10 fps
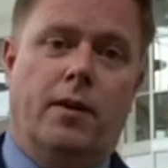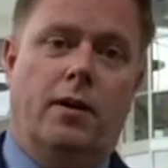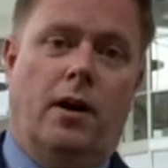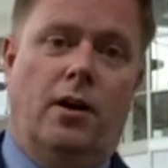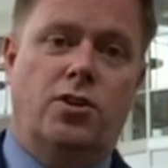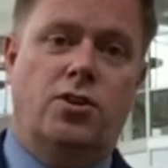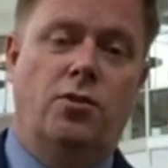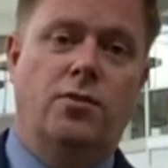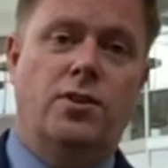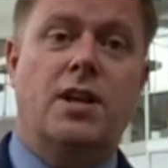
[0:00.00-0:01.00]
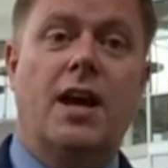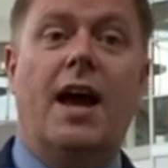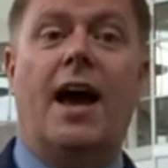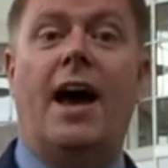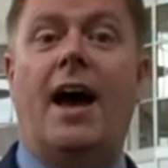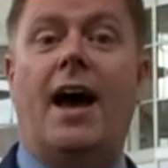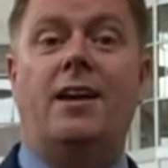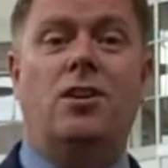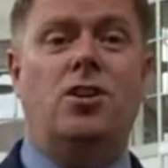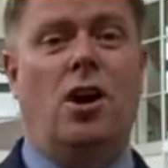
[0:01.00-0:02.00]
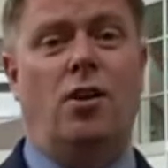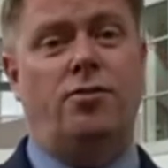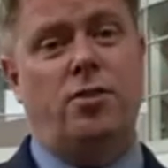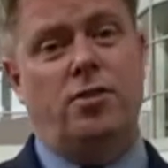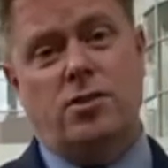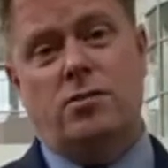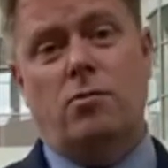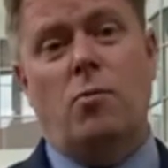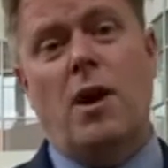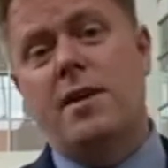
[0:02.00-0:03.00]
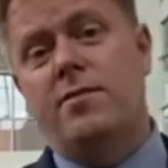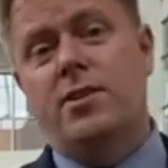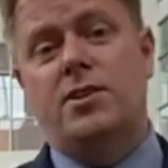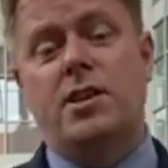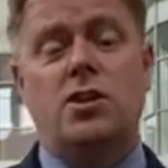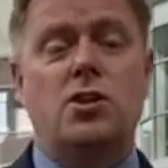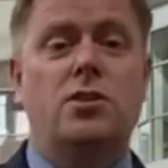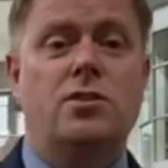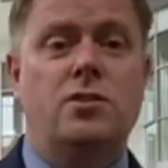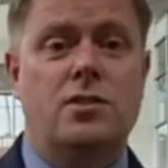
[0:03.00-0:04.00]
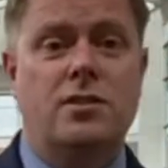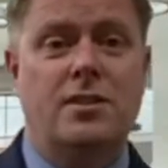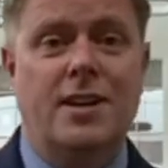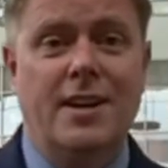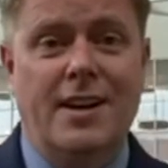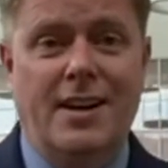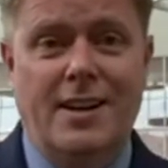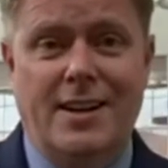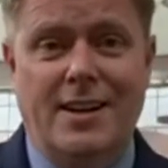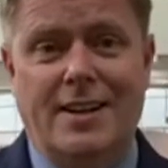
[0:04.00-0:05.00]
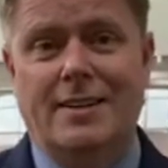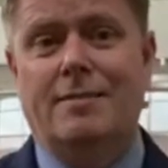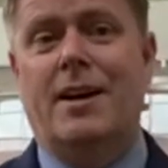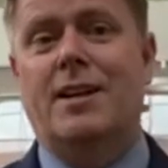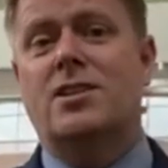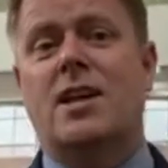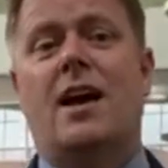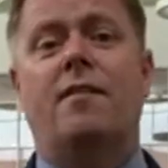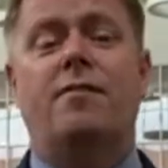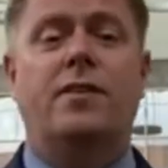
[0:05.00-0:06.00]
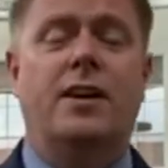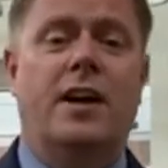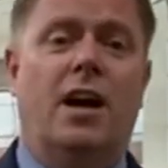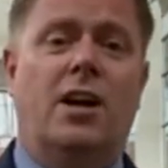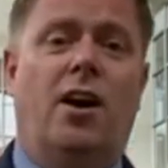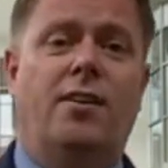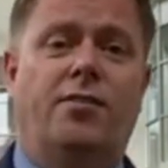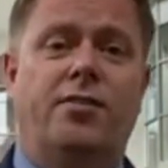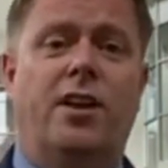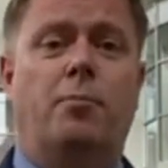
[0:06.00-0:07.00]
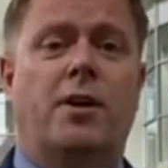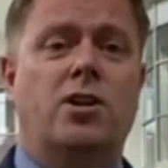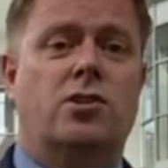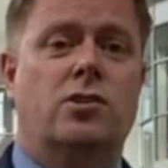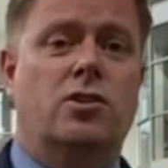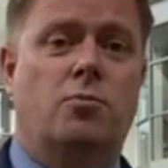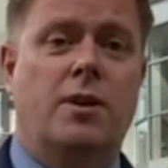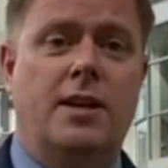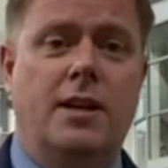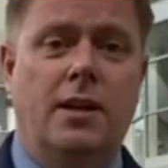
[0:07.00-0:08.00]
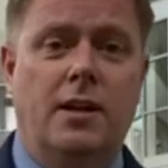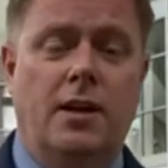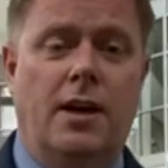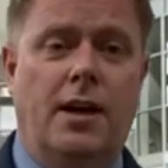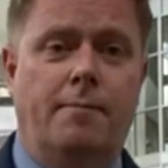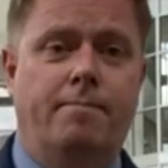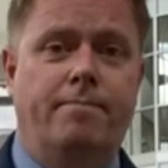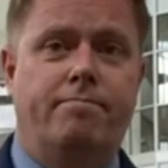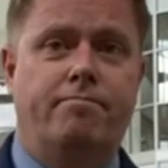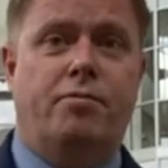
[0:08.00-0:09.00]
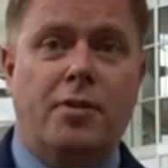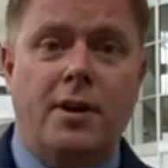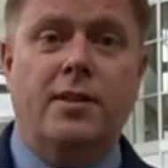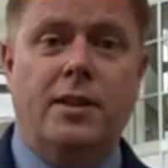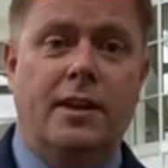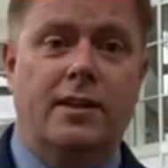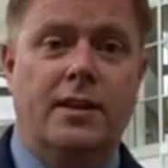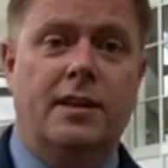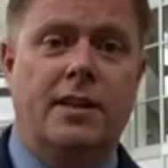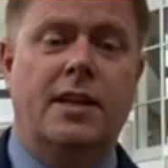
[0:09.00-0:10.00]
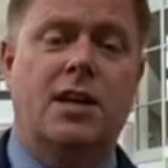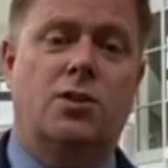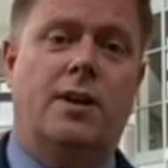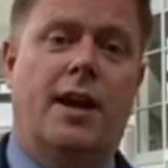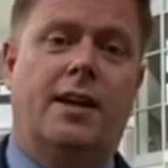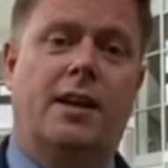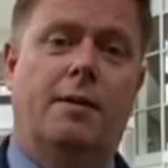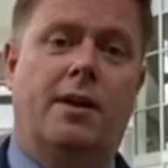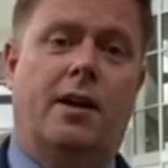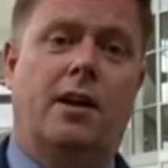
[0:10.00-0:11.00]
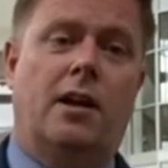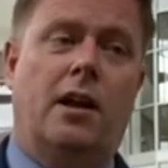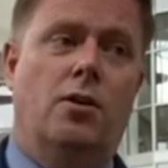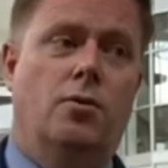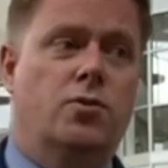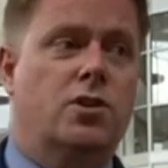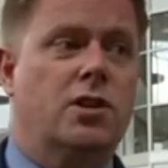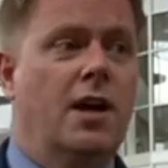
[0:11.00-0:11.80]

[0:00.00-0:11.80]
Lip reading: our students, and a chance to just to wave to your teachers and just have a kind of celebration as we bring the year to an academic close.